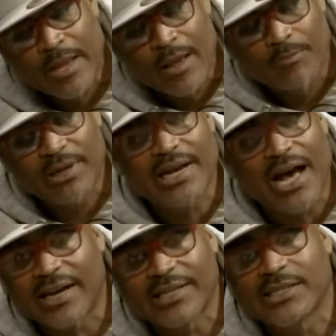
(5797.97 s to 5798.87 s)
But
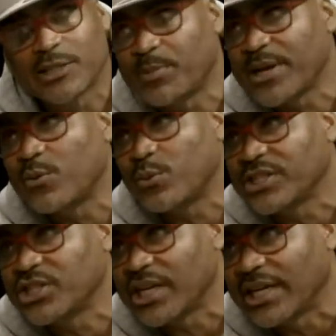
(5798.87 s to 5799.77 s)
God isn't spelled with
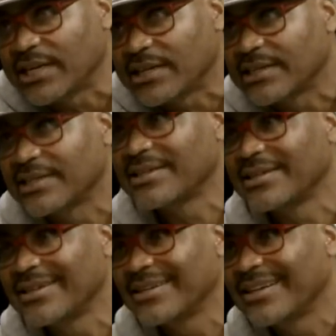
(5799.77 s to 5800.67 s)
G.
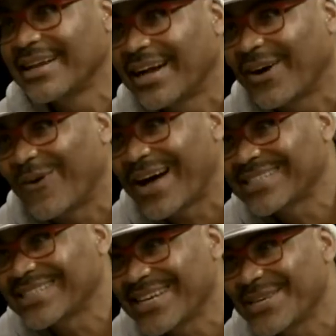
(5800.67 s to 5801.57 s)
Oh, I see you,